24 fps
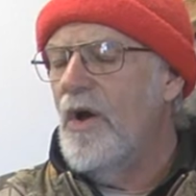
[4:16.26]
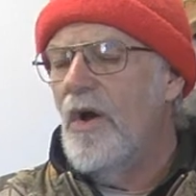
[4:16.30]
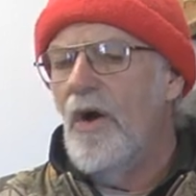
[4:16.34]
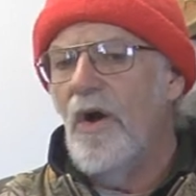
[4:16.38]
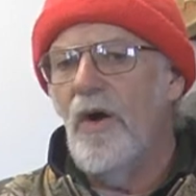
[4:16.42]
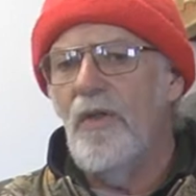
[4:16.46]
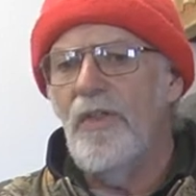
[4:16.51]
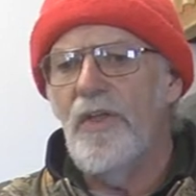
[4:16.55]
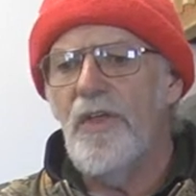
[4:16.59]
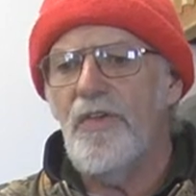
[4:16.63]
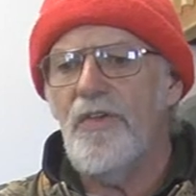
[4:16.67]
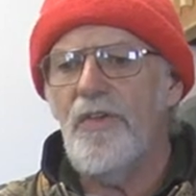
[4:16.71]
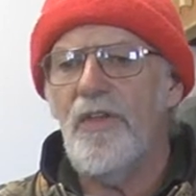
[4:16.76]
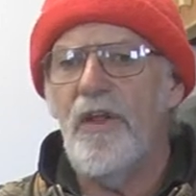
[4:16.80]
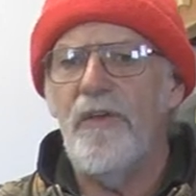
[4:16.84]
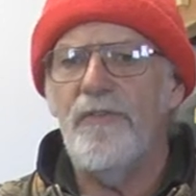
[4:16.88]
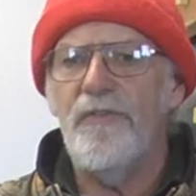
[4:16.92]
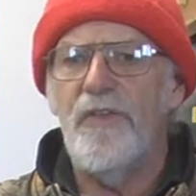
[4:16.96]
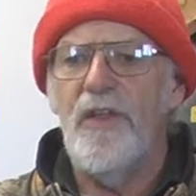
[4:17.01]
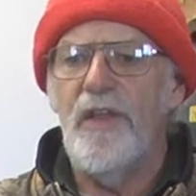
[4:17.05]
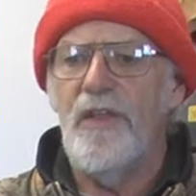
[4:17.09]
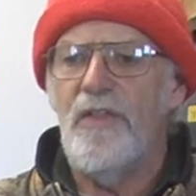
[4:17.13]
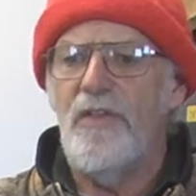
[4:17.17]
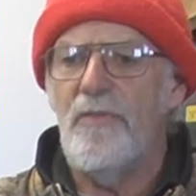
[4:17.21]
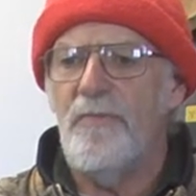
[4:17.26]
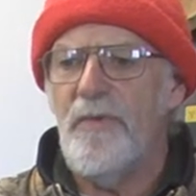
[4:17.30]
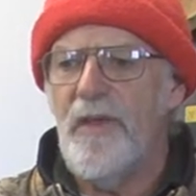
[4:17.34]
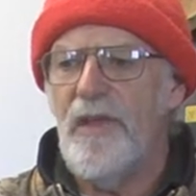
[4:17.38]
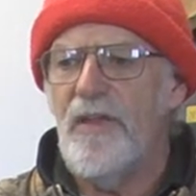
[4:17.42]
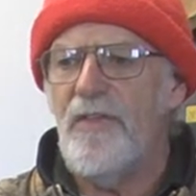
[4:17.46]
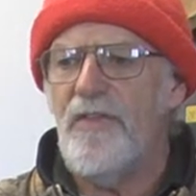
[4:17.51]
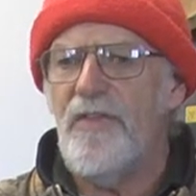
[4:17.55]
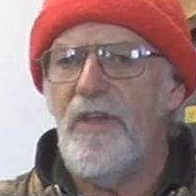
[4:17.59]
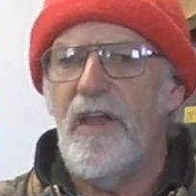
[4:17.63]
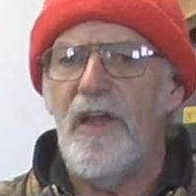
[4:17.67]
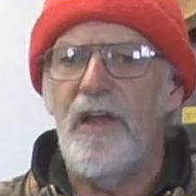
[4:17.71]
All this stuff needs to
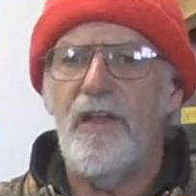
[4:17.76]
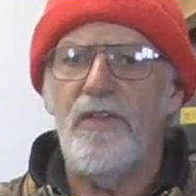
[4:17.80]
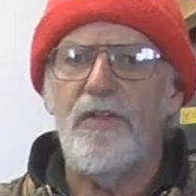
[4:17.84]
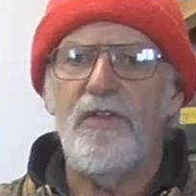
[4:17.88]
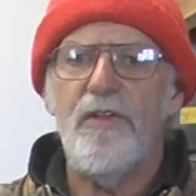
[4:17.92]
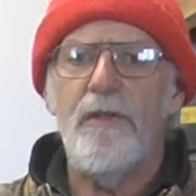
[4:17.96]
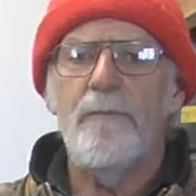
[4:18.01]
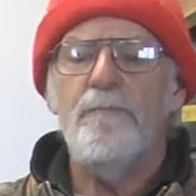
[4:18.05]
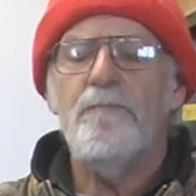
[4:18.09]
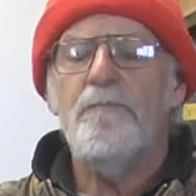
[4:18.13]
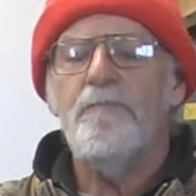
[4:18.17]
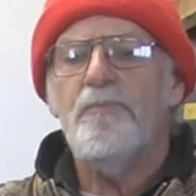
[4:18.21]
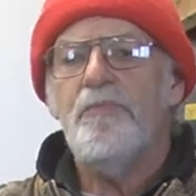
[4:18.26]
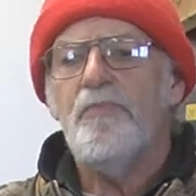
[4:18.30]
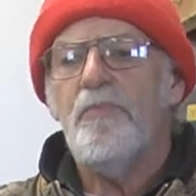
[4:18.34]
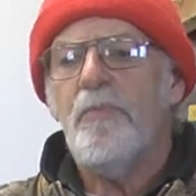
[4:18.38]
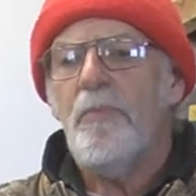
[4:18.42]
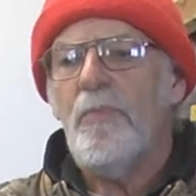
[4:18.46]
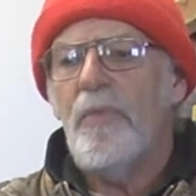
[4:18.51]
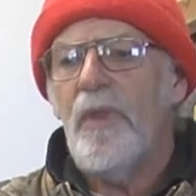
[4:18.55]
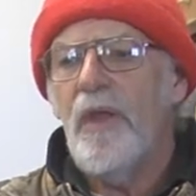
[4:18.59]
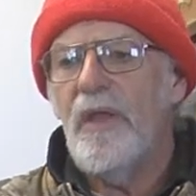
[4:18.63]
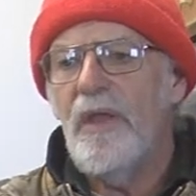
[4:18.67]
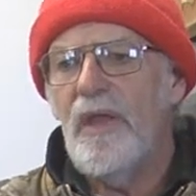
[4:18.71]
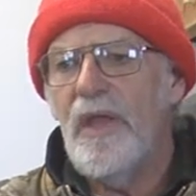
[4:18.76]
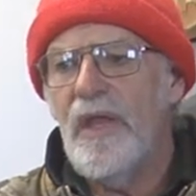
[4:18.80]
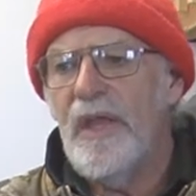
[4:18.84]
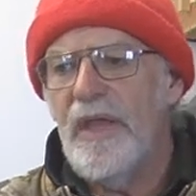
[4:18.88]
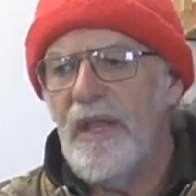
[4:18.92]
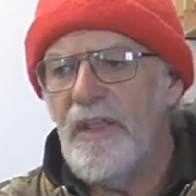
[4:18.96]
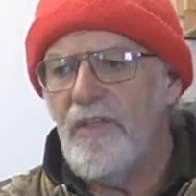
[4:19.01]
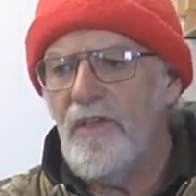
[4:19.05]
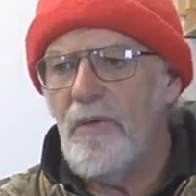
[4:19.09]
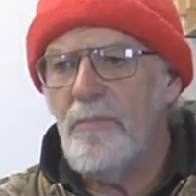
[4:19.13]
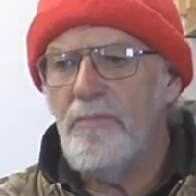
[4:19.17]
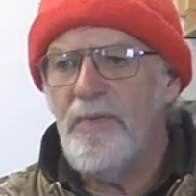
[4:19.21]
be assessed.
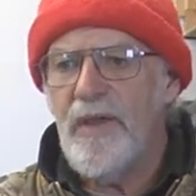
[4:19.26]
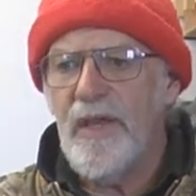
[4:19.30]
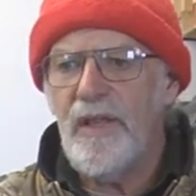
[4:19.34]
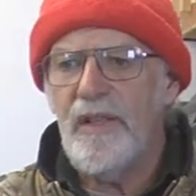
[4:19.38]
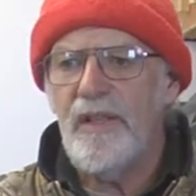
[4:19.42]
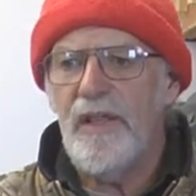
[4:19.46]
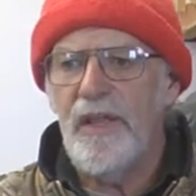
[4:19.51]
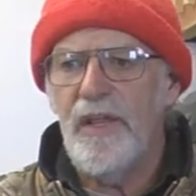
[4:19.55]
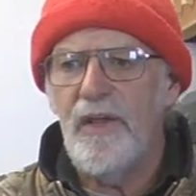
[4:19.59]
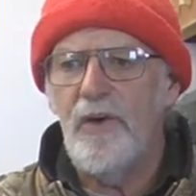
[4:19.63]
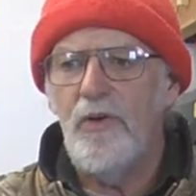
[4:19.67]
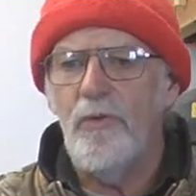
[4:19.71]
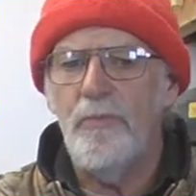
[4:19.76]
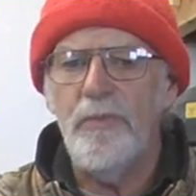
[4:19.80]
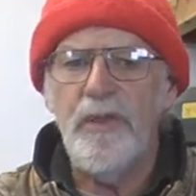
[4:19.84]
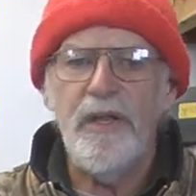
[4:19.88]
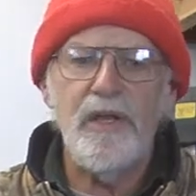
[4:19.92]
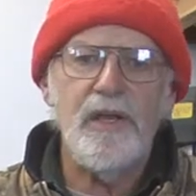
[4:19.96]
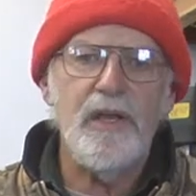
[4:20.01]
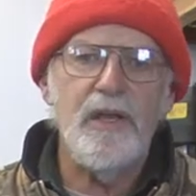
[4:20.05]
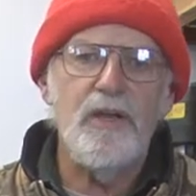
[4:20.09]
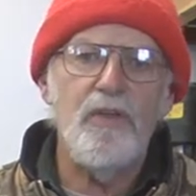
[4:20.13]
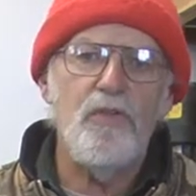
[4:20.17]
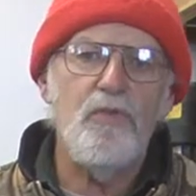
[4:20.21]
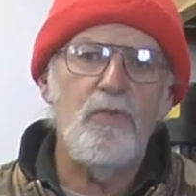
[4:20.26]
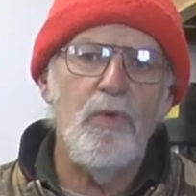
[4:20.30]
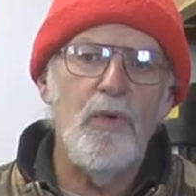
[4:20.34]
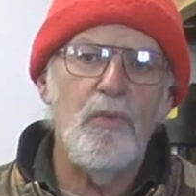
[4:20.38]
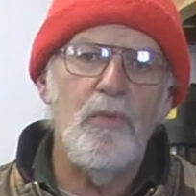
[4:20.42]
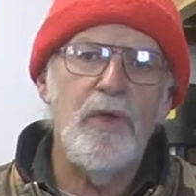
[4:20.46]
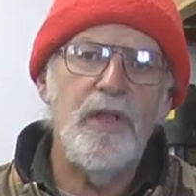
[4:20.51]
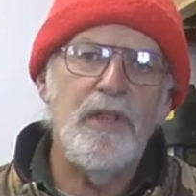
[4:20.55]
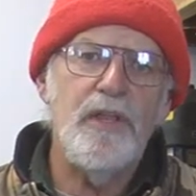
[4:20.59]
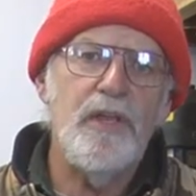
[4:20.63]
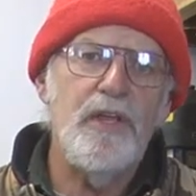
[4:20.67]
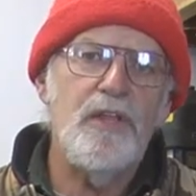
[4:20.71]
It's a big deal because
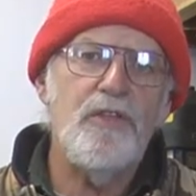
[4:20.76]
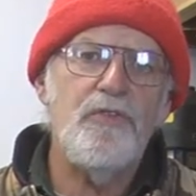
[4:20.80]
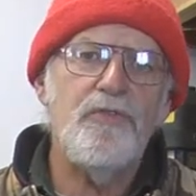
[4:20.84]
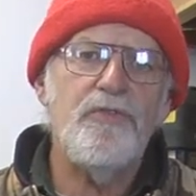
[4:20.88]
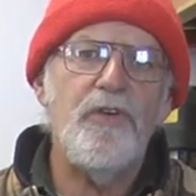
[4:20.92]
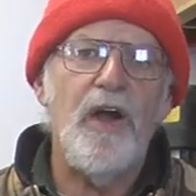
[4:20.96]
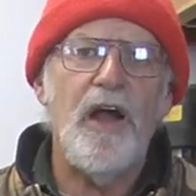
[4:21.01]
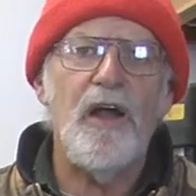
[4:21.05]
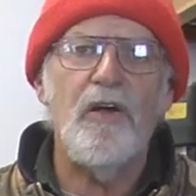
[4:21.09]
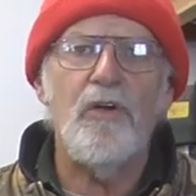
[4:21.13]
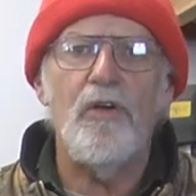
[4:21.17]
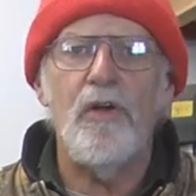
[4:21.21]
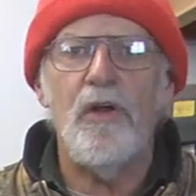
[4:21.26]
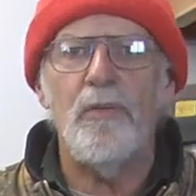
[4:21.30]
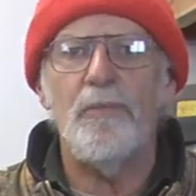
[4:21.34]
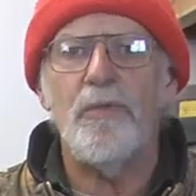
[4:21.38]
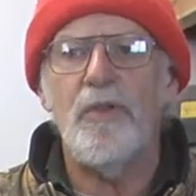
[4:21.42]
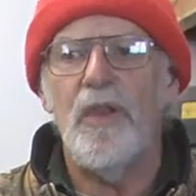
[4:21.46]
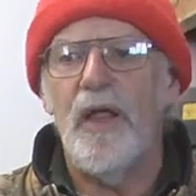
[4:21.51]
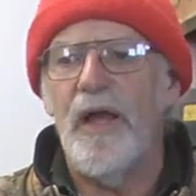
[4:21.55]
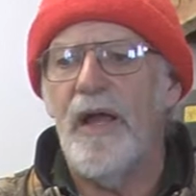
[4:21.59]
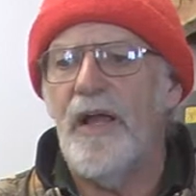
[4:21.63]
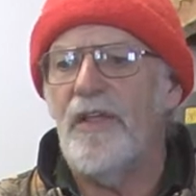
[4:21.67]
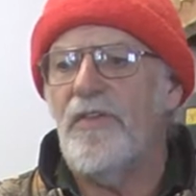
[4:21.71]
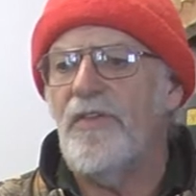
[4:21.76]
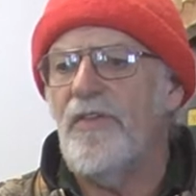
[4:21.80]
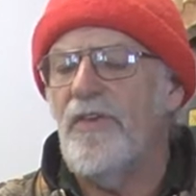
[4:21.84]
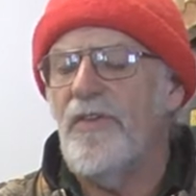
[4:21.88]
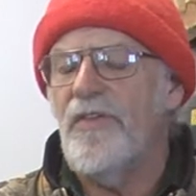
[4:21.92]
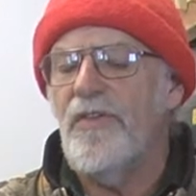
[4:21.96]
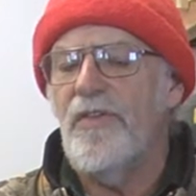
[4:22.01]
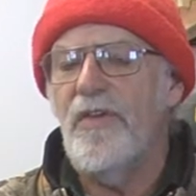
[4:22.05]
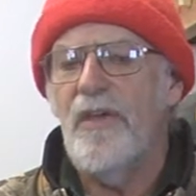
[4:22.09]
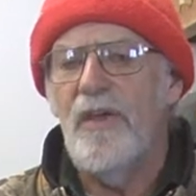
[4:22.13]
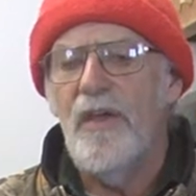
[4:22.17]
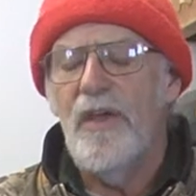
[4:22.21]
when we teach firearm
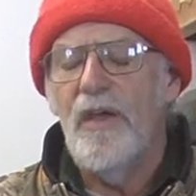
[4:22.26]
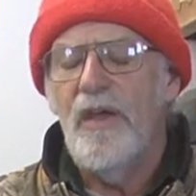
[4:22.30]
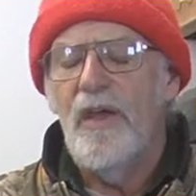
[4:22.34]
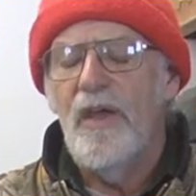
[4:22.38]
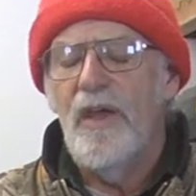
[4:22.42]
classes,